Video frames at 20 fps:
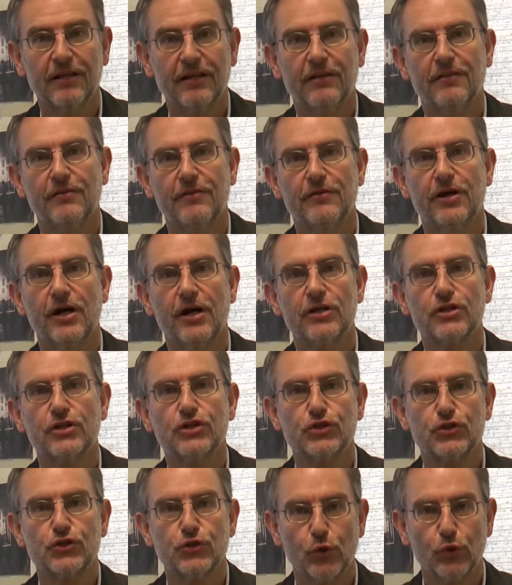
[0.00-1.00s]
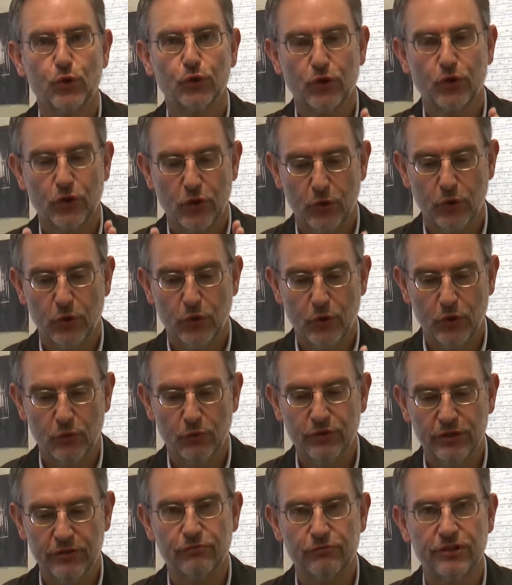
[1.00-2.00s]
There are short
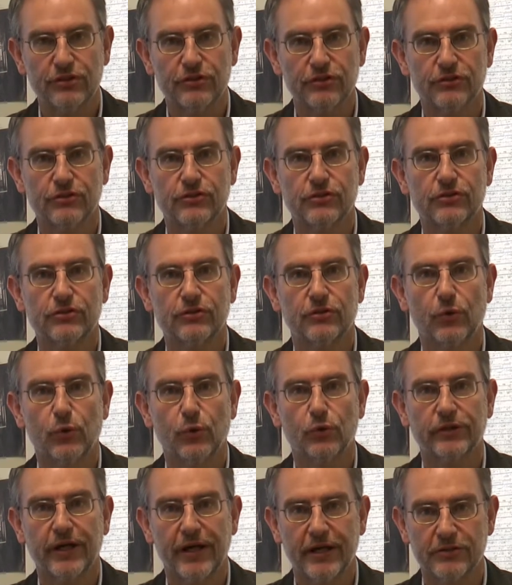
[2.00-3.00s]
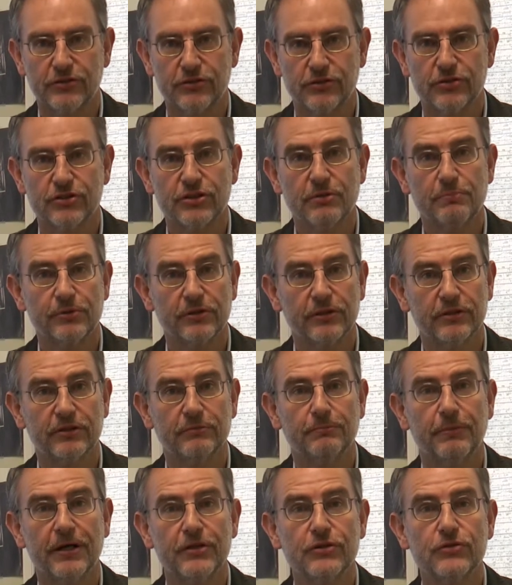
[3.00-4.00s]
coding regions called exons,
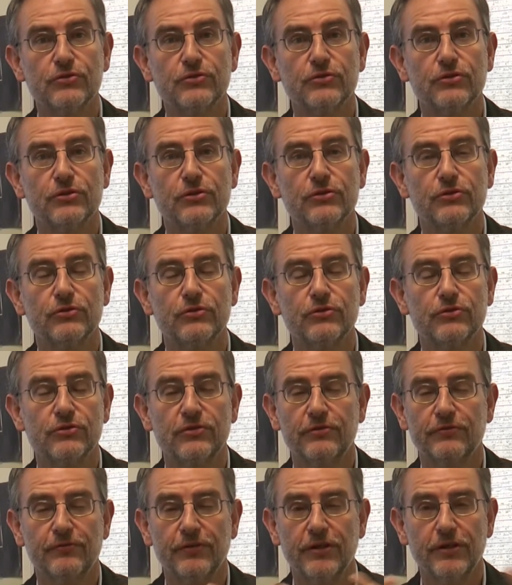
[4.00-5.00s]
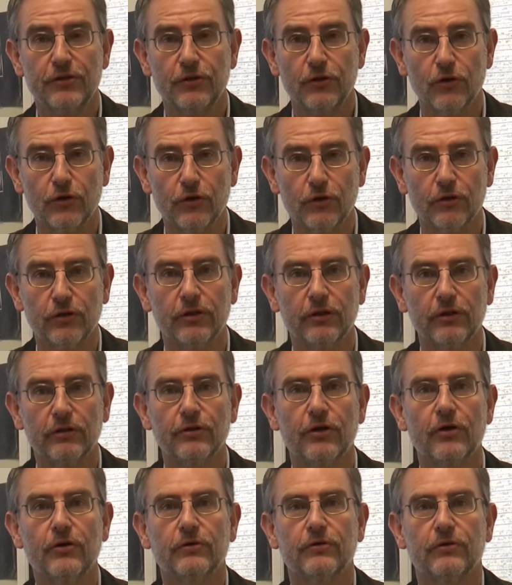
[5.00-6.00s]
separated by usually very long
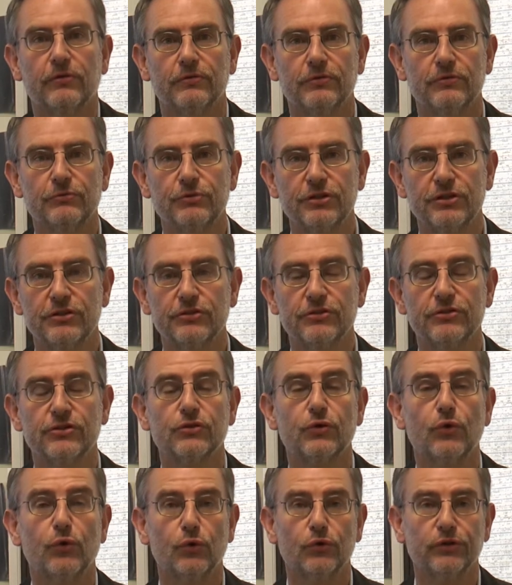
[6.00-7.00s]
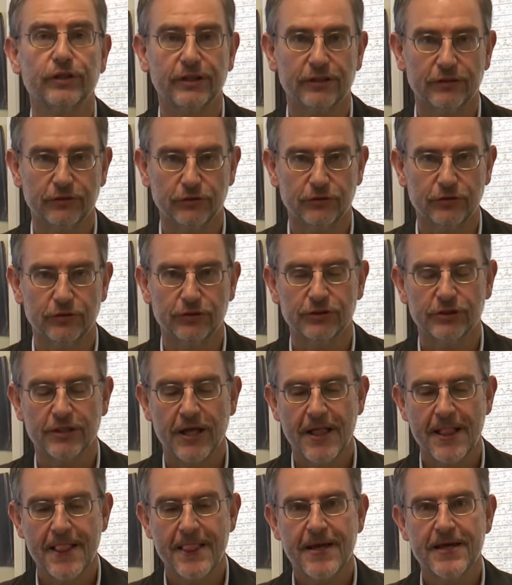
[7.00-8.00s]
non-coding regions called introns.
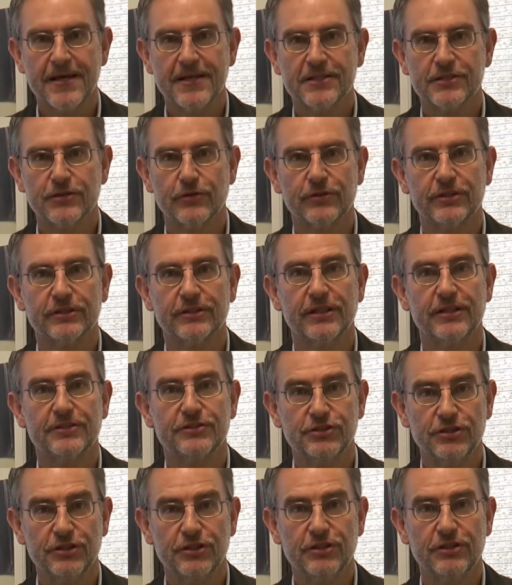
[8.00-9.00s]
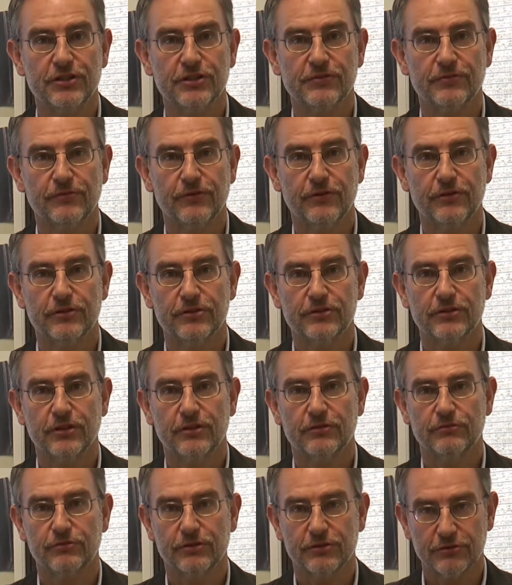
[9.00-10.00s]
So that a gene is first
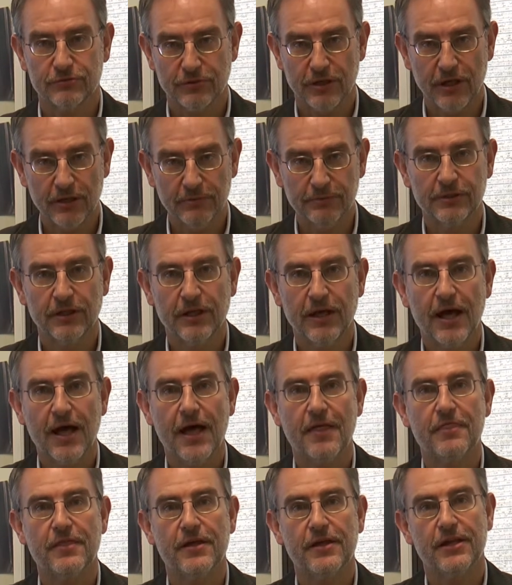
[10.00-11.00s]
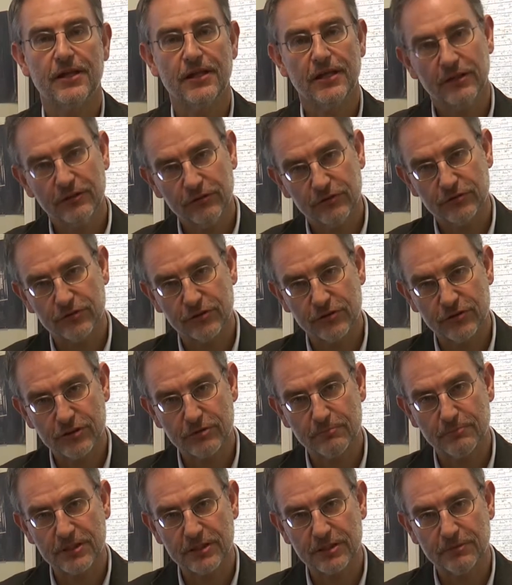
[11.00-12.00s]
transcribed, and then
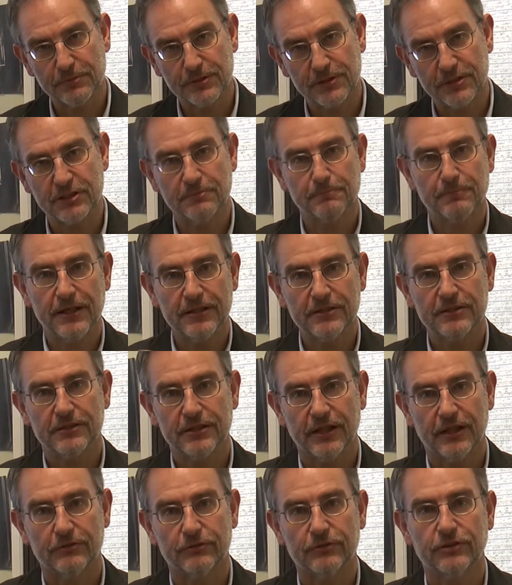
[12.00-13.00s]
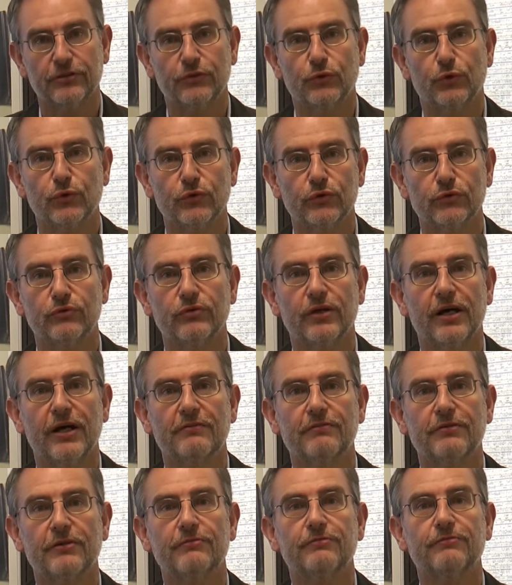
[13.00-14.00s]
introns must be spliced out in order to
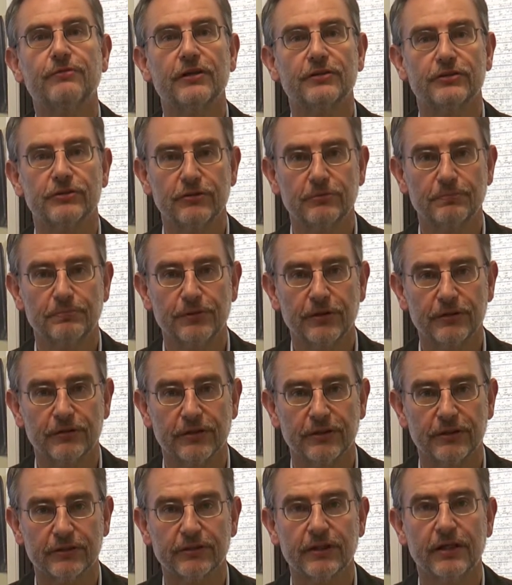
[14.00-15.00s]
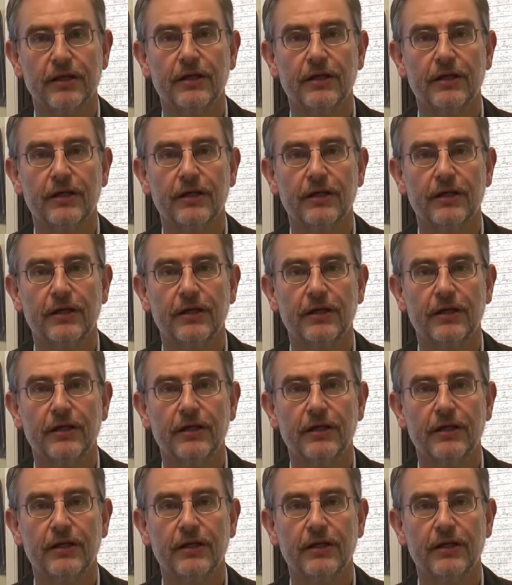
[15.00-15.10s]
have a functional product,